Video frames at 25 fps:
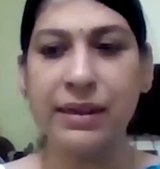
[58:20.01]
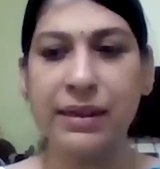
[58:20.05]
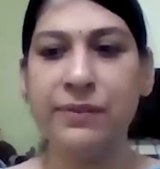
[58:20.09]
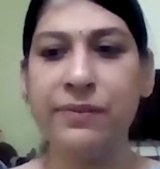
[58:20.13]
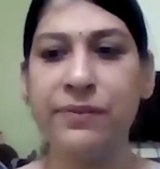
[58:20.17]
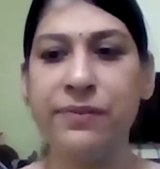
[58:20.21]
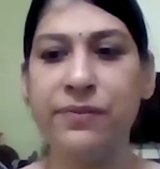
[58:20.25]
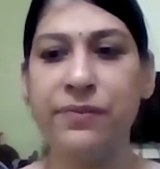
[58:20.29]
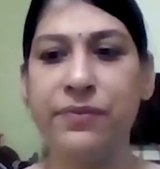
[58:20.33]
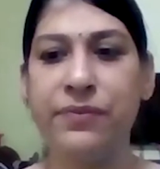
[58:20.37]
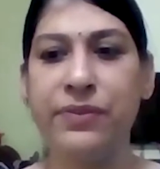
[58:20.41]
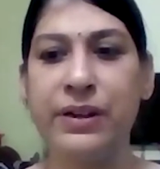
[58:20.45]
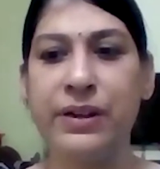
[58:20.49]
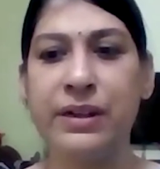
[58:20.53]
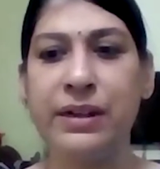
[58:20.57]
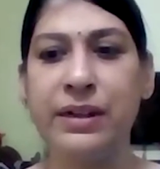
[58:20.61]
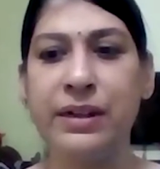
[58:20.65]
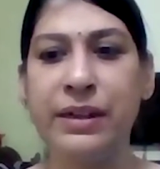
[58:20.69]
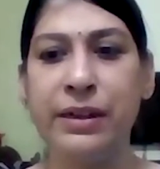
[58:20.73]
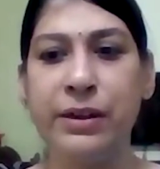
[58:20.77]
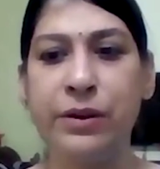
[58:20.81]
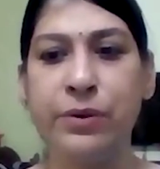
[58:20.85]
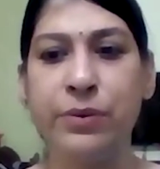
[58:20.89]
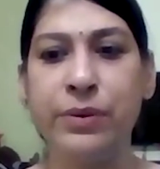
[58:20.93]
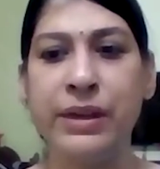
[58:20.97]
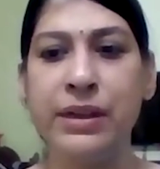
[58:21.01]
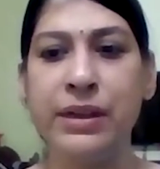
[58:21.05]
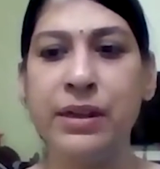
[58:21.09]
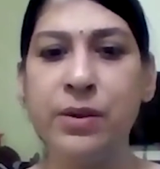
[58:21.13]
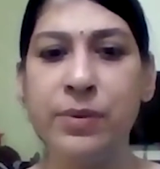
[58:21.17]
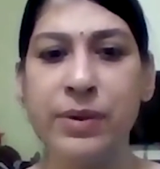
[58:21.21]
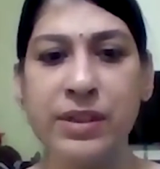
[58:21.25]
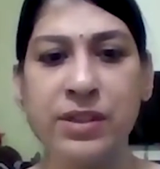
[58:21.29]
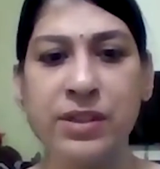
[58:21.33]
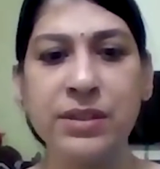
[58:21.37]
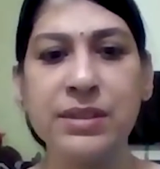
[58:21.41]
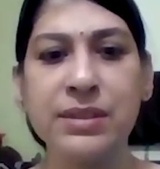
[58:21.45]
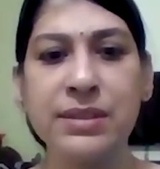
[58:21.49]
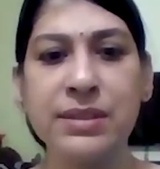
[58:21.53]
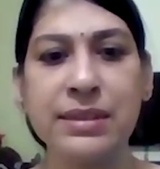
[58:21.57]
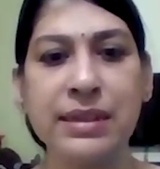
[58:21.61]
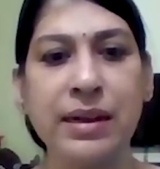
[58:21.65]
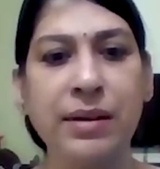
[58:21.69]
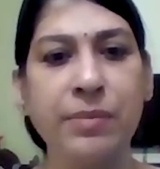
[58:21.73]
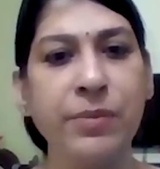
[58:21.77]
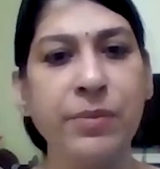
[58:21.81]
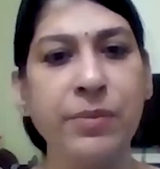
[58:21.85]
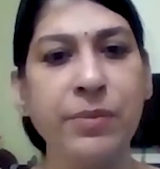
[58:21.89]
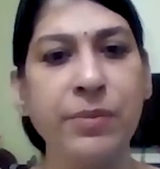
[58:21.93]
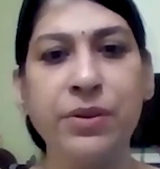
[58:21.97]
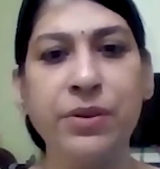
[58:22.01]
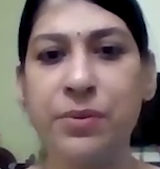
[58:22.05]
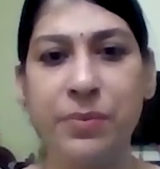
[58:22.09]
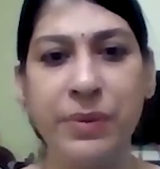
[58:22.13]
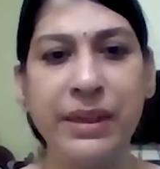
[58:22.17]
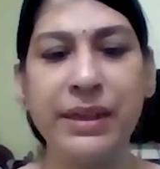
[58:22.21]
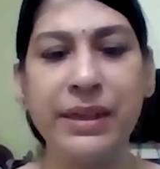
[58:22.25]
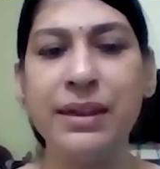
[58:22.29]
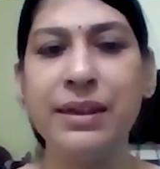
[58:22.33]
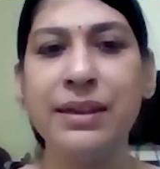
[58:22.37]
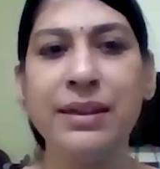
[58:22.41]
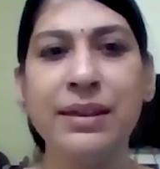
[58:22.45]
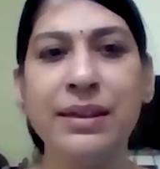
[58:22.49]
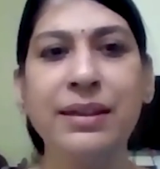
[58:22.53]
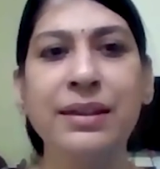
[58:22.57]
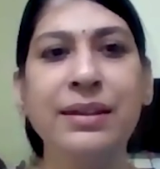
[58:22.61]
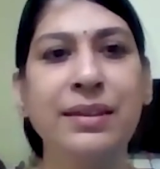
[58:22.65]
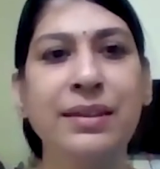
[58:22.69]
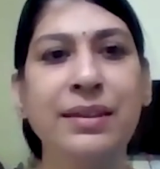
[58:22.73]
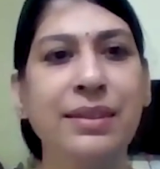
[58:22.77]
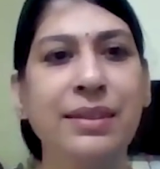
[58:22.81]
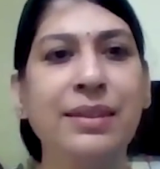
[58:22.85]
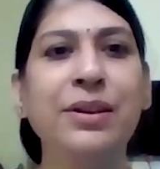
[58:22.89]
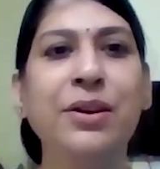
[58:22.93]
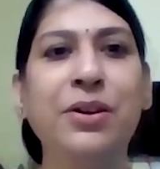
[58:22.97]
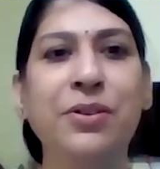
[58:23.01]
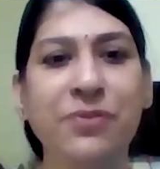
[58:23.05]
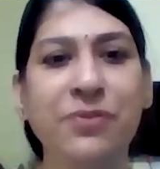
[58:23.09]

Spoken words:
If any questions come your way, the